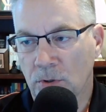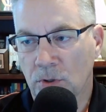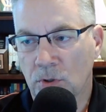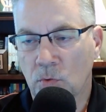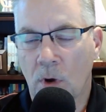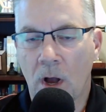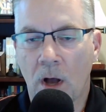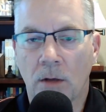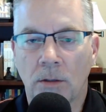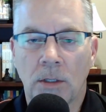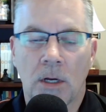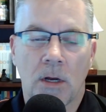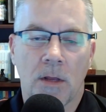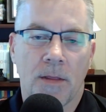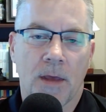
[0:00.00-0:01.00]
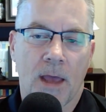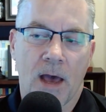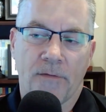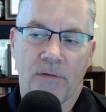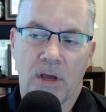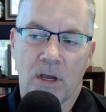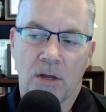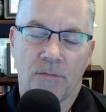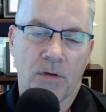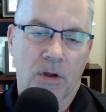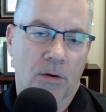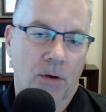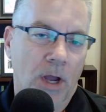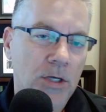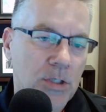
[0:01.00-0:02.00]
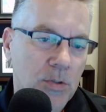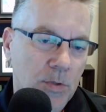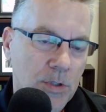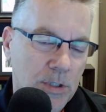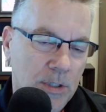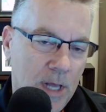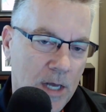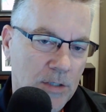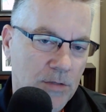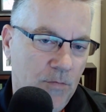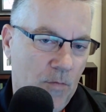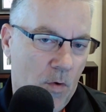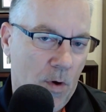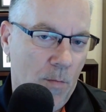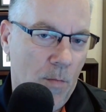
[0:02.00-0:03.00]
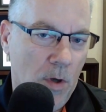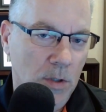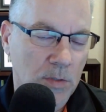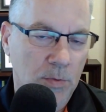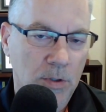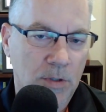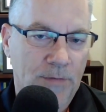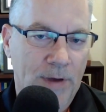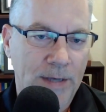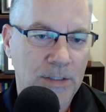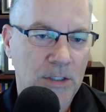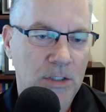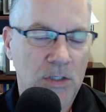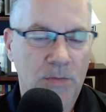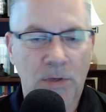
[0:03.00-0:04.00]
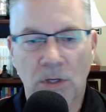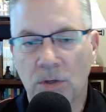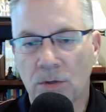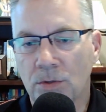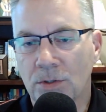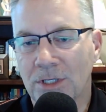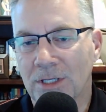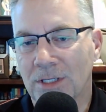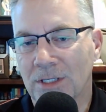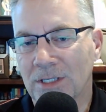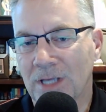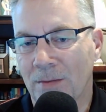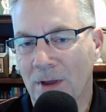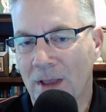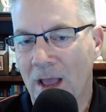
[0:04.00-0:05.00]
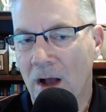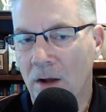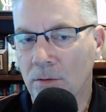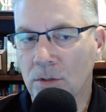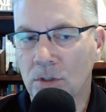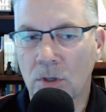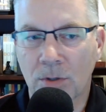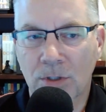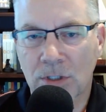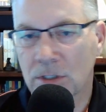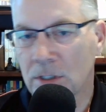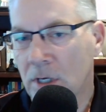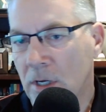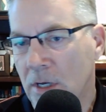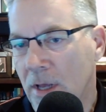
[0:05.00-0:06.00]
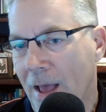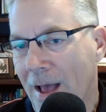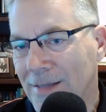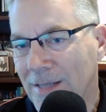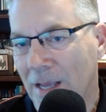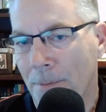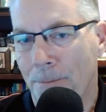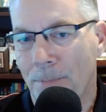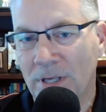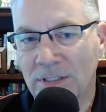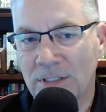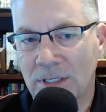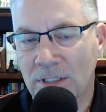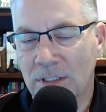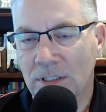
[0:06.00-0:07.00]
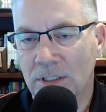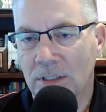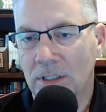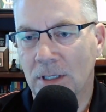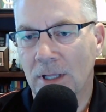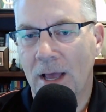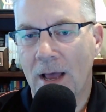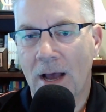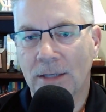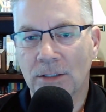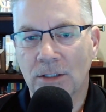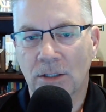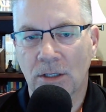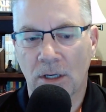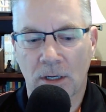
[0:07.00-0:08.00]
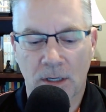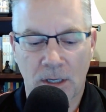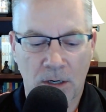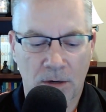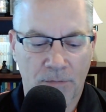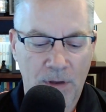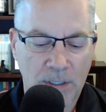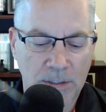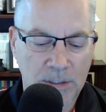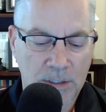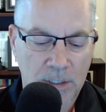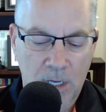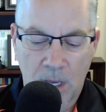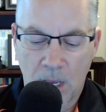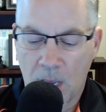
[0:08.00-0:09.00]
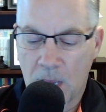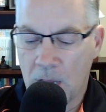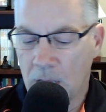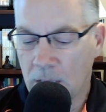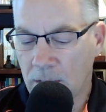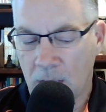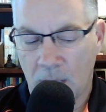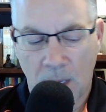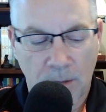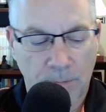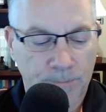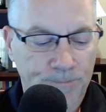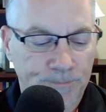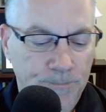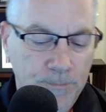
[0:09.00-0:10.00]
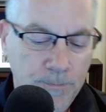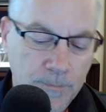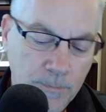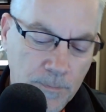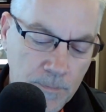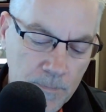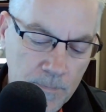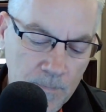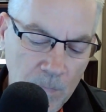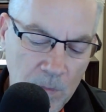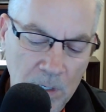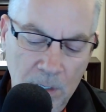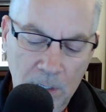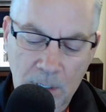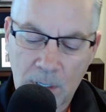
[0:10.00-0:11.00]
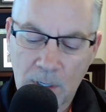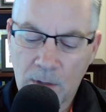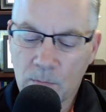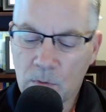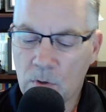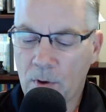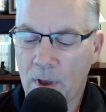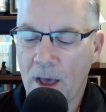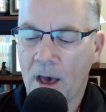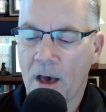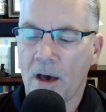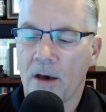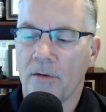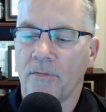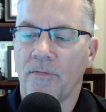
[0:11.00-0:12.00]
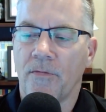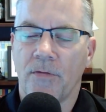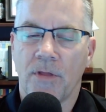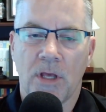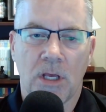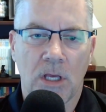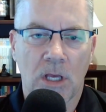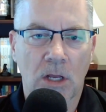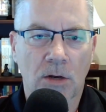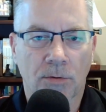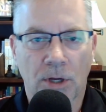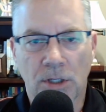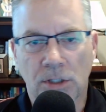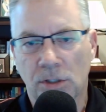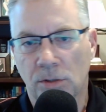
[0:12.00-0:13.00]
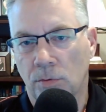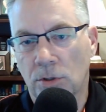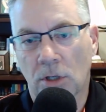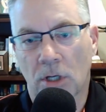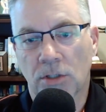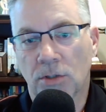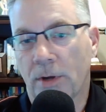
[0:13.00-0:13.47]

as well. They have a configuration which allows for multiple devices to be used in the same account, so it has a business class interface. And then you have the InReach, which also